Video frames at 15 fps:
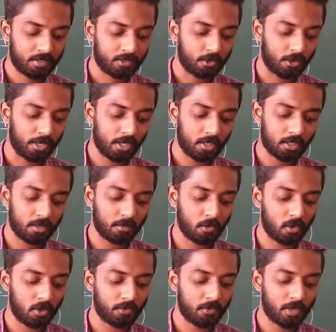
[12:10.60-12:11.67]
So here the
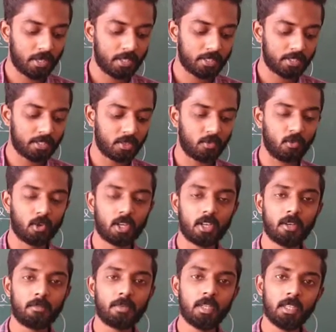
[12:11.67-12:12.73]
modifies the
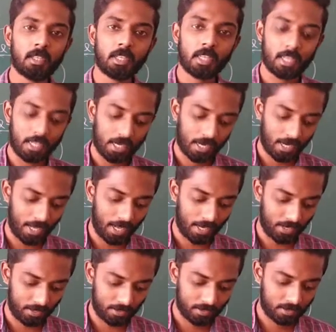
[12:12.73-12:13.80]
verb
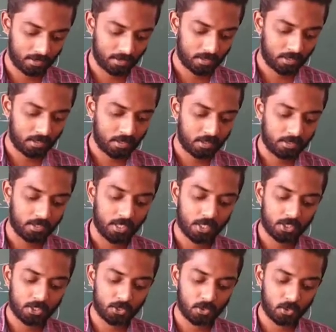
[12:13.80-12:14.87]
ran. There
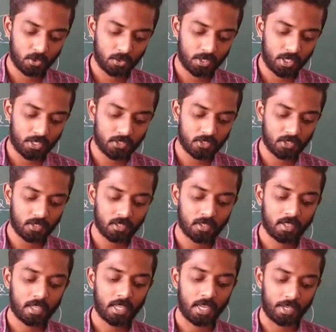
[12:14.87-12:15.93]
is no teacher
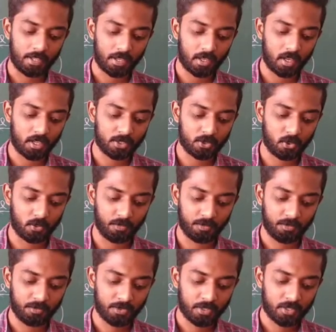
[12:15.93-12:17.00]
in the classroom.
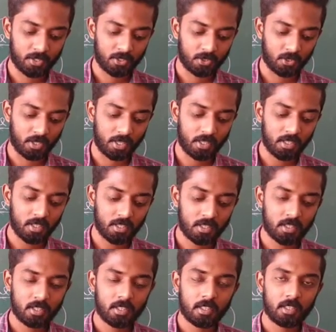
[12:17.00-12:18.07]
So here
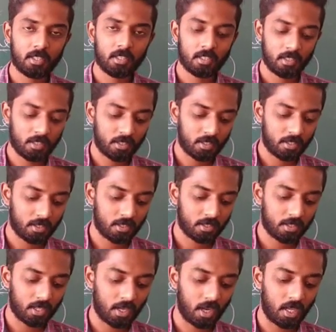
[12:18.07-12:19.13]

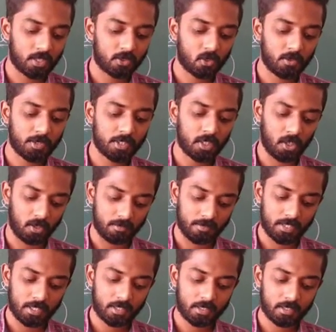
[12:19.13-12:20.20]
the classroom is an
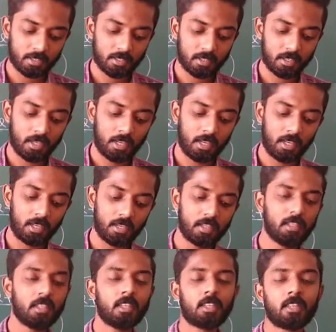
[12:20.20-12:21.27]
object
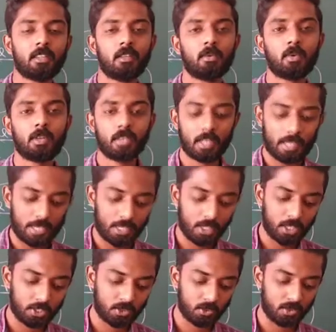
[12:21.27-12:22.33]
and the word in
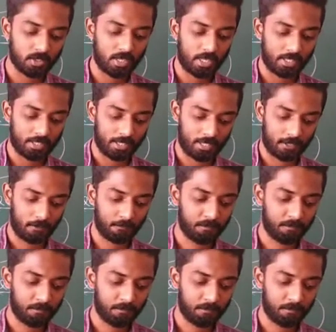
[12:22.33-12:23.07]
is used like that.